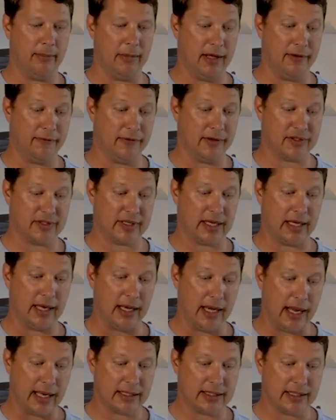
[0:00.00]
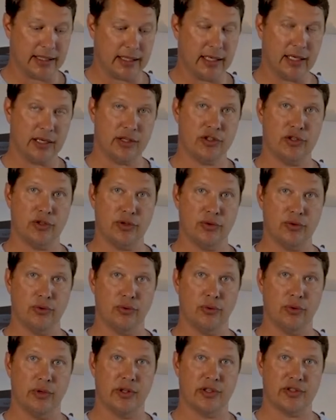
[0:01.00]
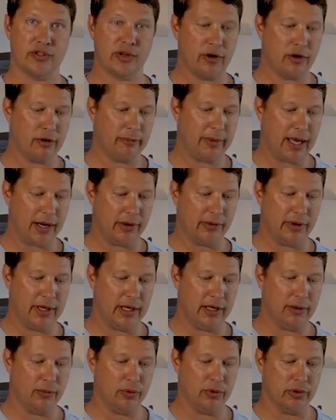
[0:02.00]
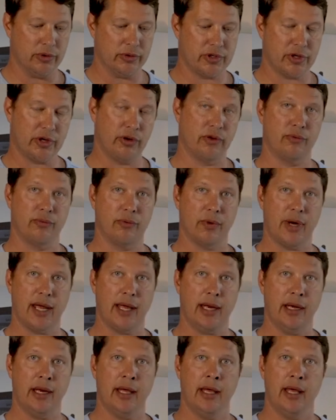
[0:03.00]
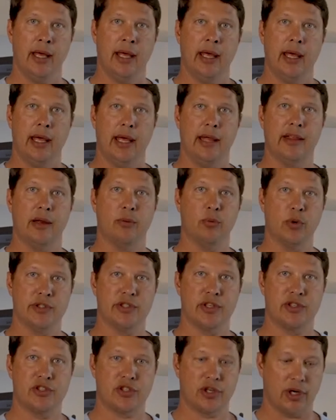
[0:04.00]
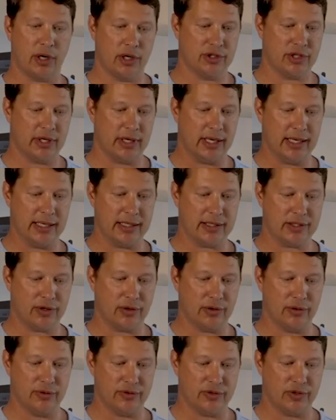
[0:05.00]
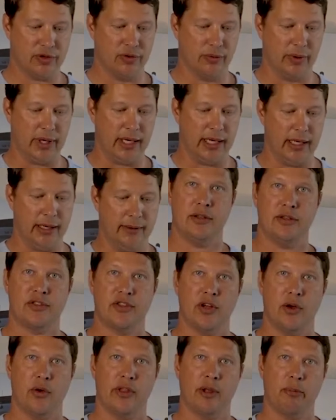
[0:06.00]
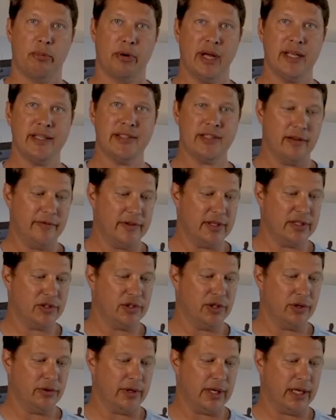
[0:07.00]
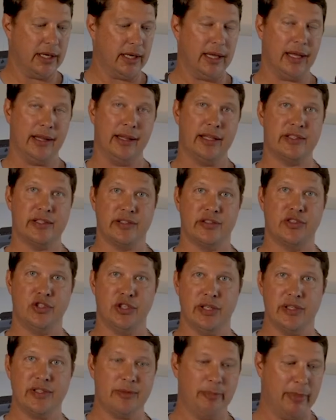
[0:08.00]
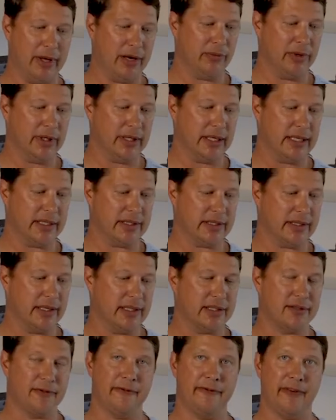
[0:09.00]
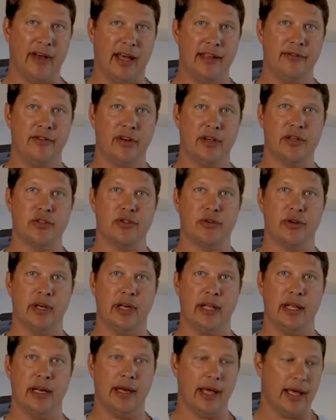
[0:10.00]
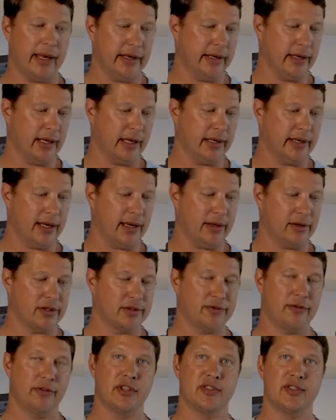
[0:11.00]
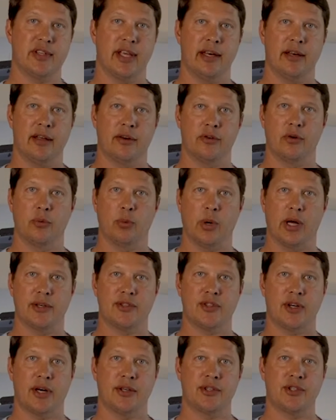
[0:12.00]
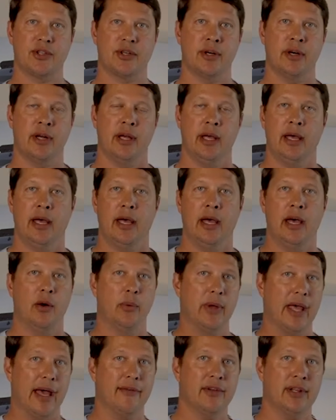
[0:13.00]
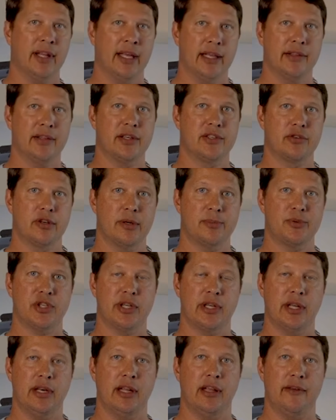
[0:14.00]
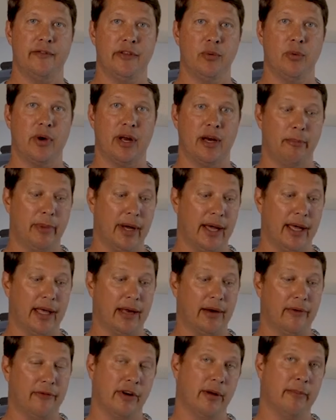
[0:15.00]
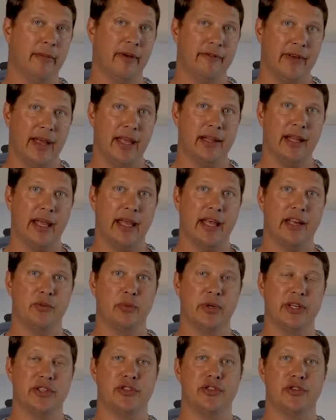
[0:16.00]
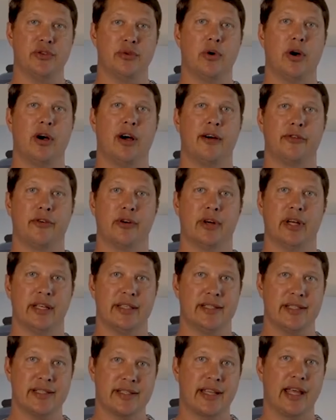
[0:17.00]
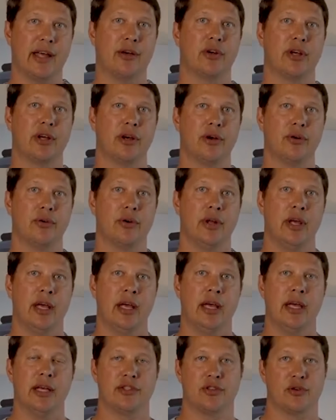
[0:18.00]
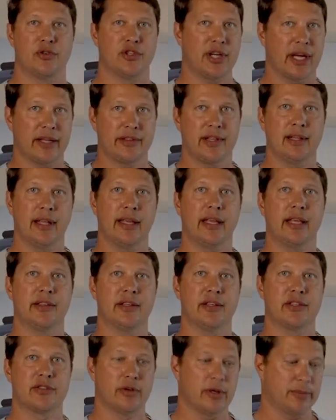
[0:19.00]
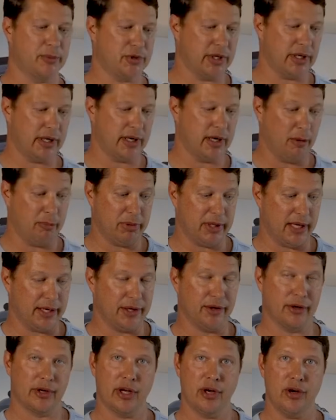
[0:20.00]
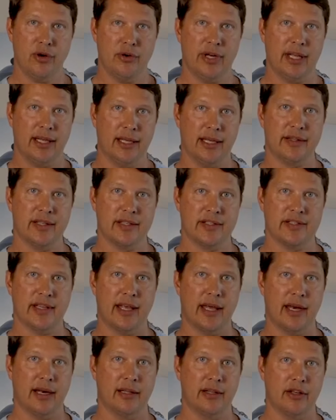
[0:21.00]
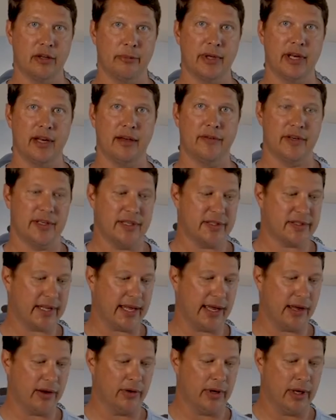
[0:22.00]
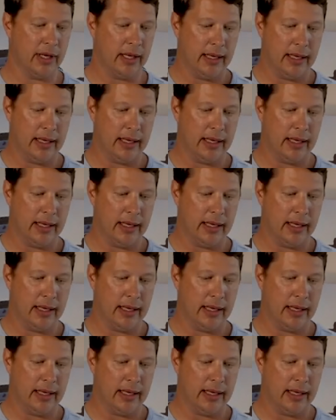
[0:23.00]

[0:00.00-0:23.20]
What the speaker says: If it's connected to the starter battery, it will turn red. And then once it's charging, it turns green. So the price of this unit, and this has just been released, it's $599 for this 800 watt charger. We have a link in the description if you want to buy it from Vanland. We do offer a discount code. So check the link in the description, apply your code, and get this at a little bit of a discount.